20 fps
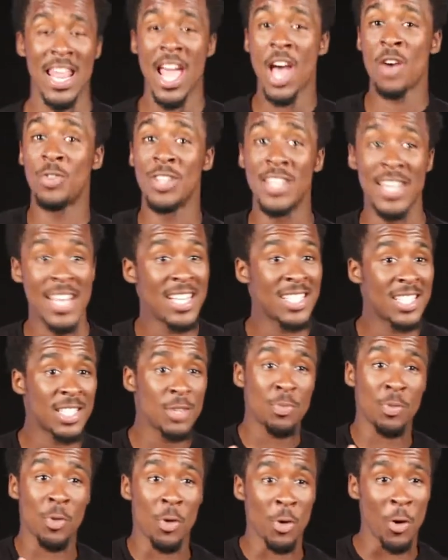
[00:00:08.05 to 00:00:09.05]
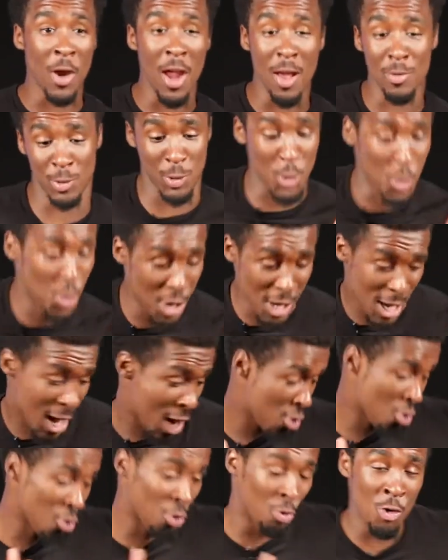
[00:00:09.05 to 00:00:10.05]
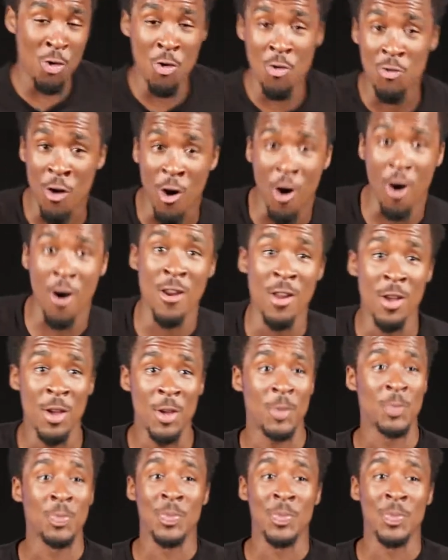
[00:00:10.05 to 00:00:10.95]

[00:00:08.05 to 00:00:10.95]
They have a dancing program so you could get your groove on.